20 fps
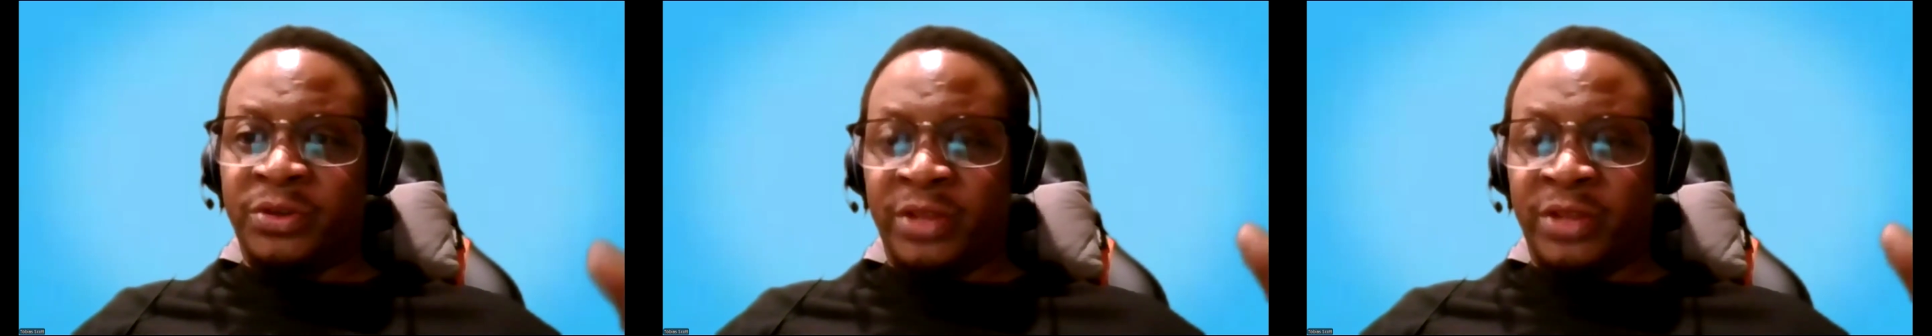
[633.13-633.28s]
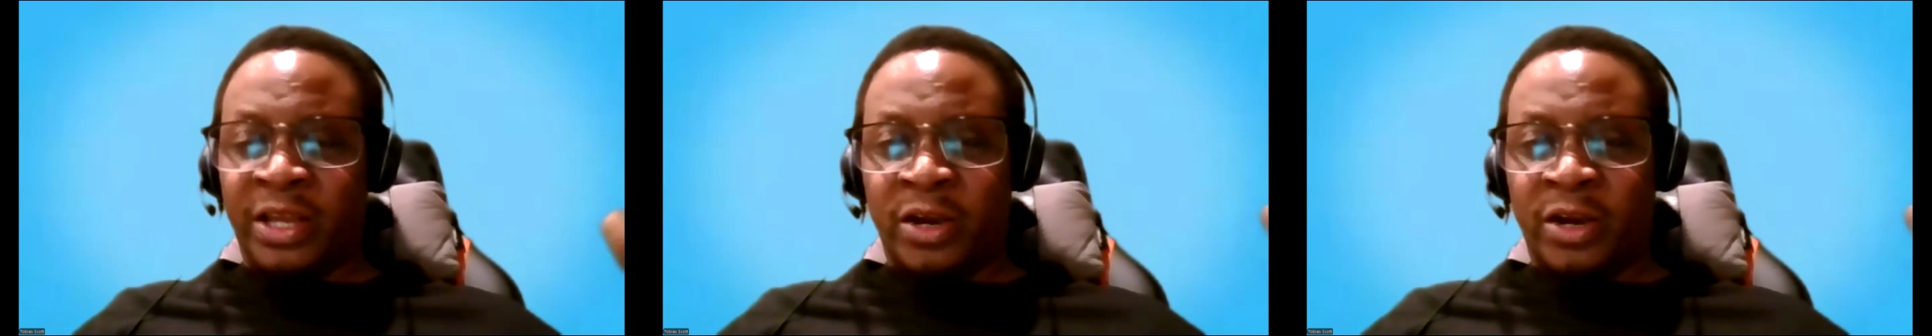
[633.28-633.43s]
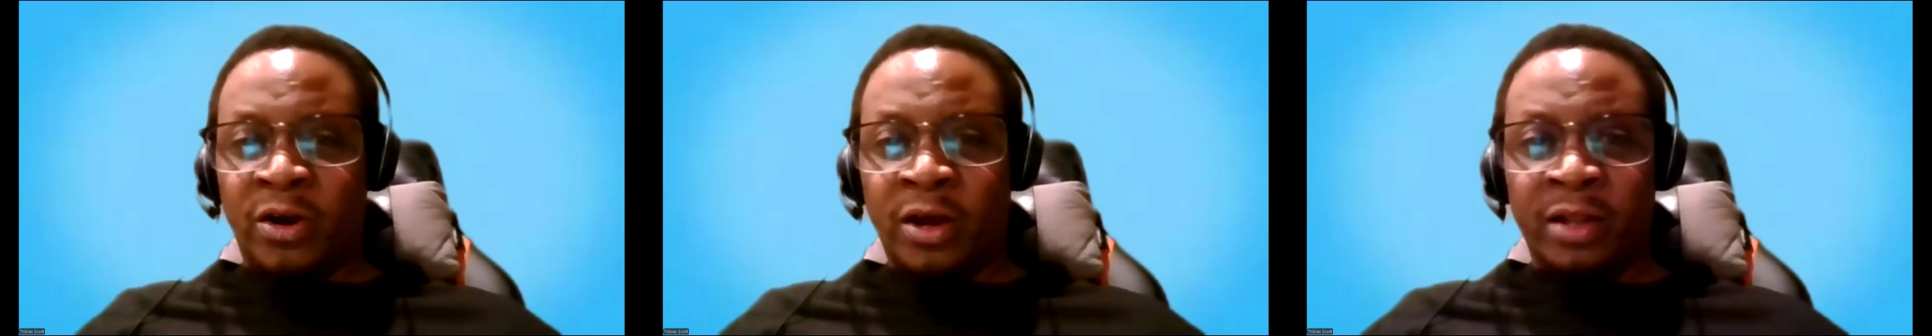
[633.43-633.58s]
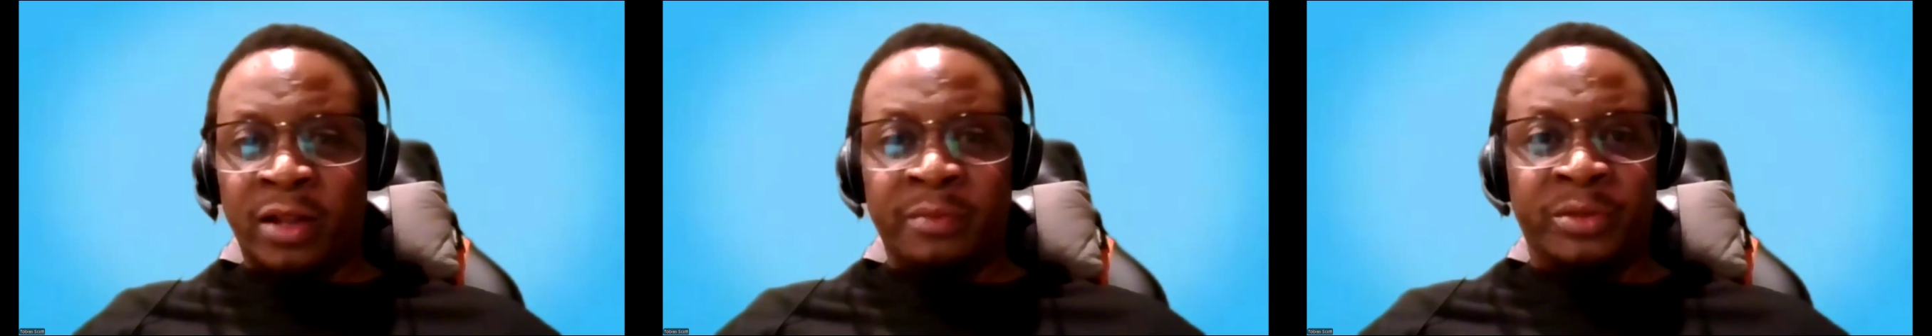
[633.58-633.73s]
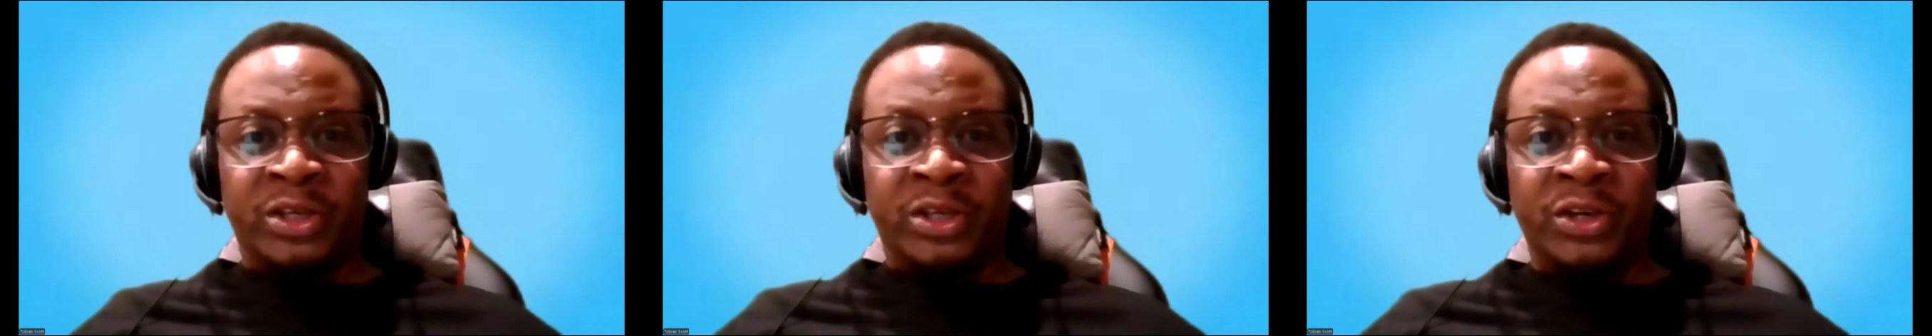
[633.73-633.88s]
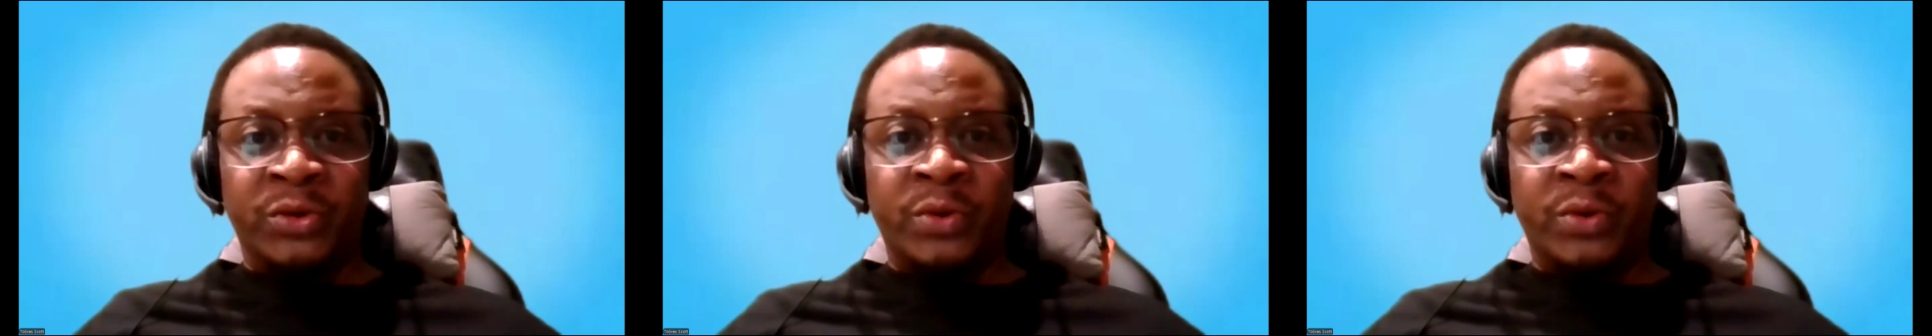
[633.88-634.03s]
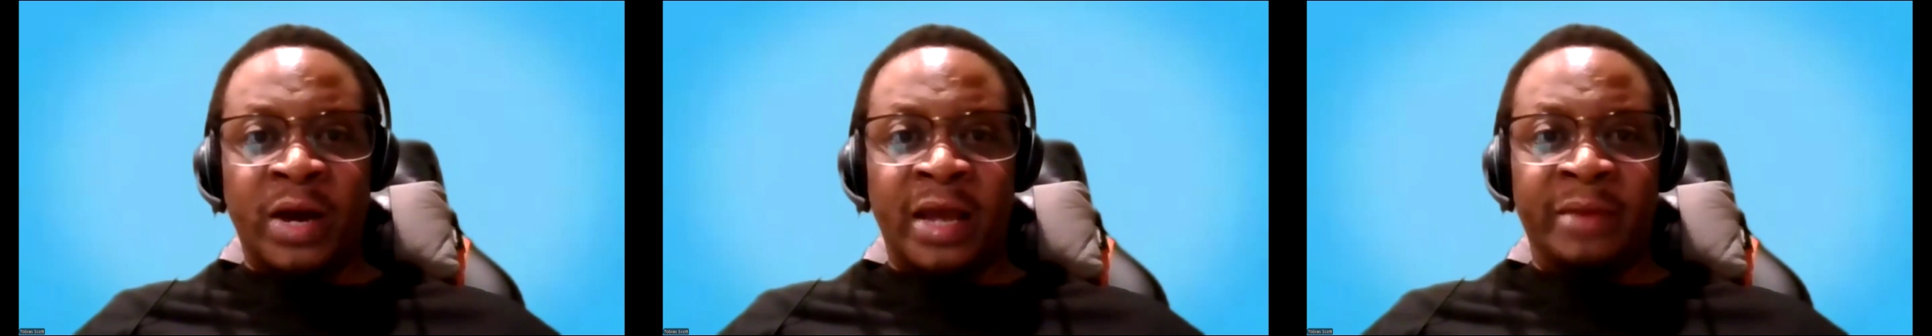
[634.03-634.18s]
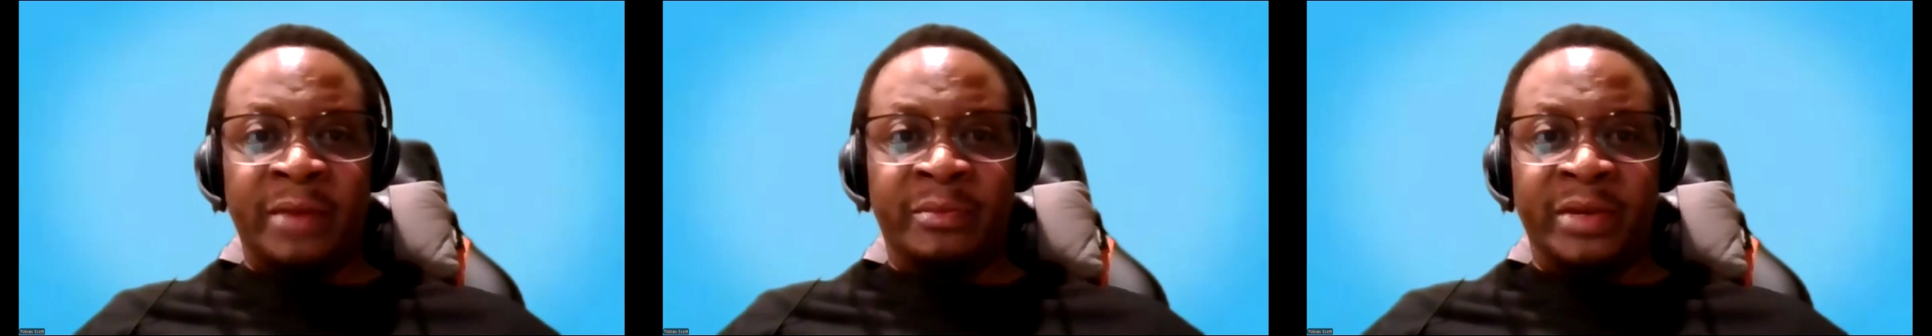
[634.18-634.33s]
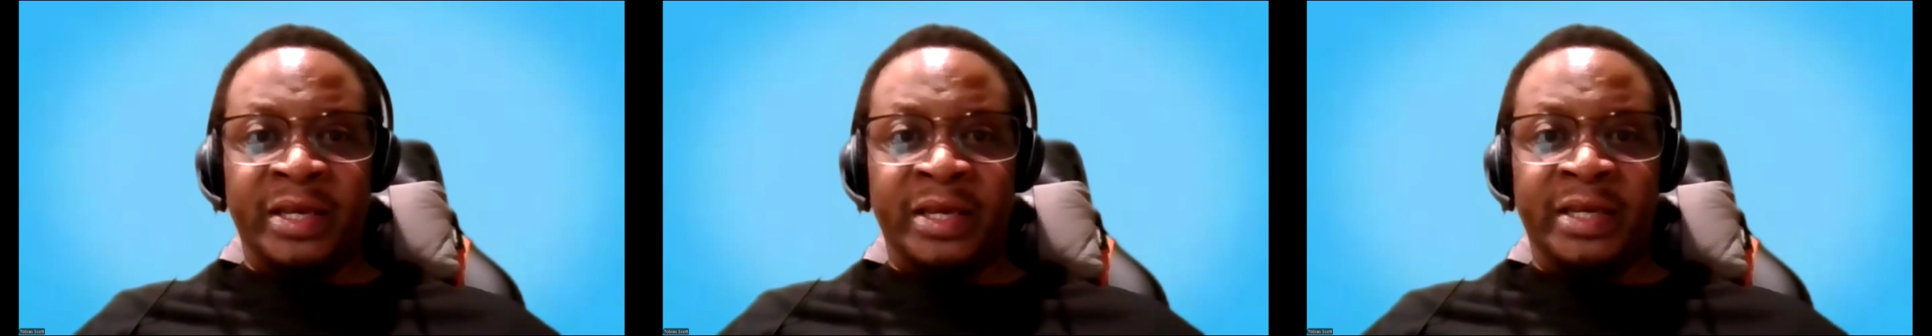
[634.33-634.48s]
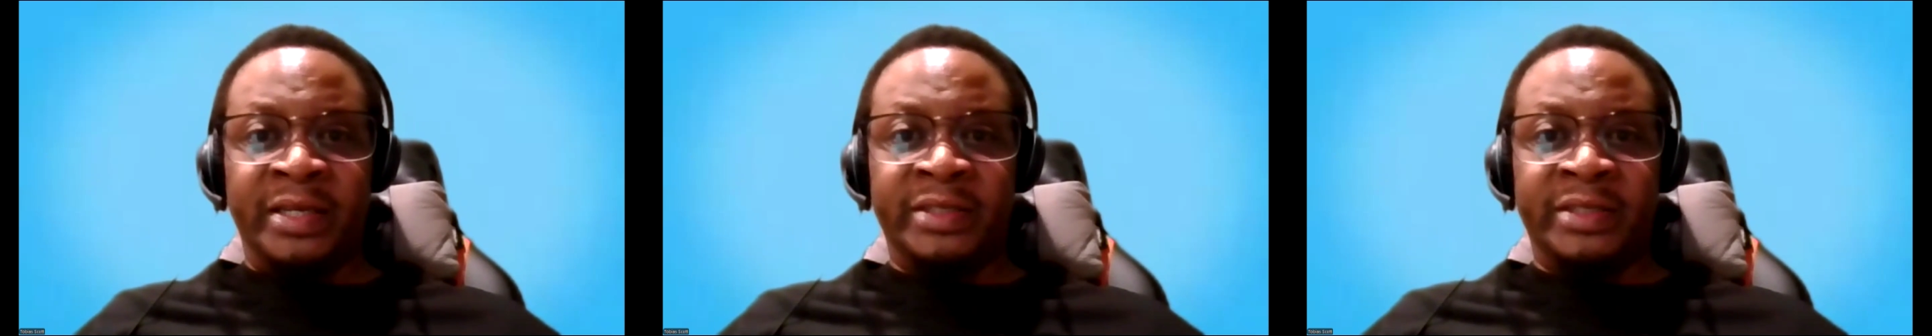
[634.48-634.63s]
or they call them
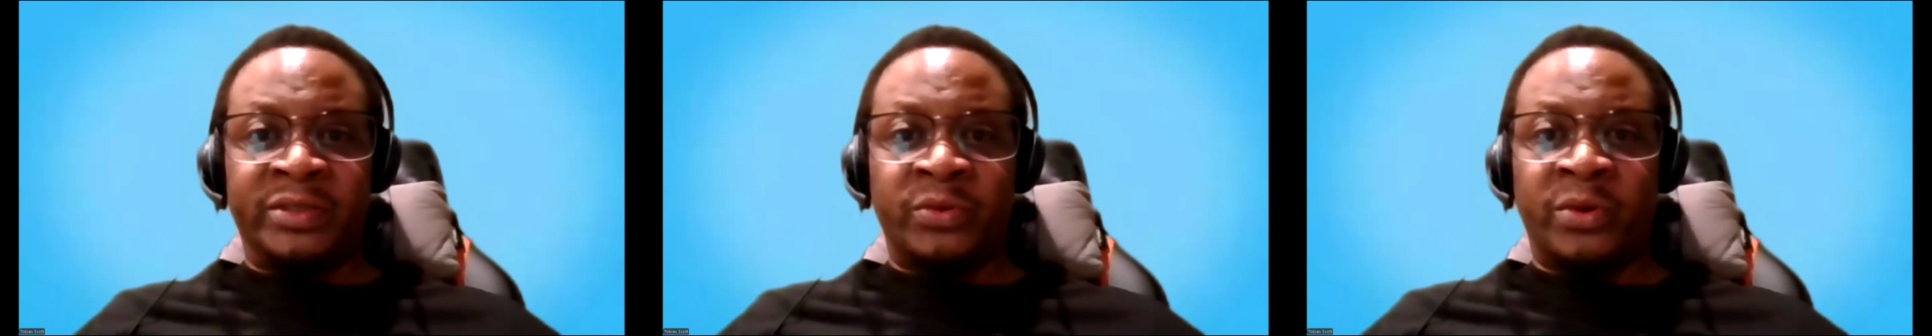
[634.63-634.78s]
QIBs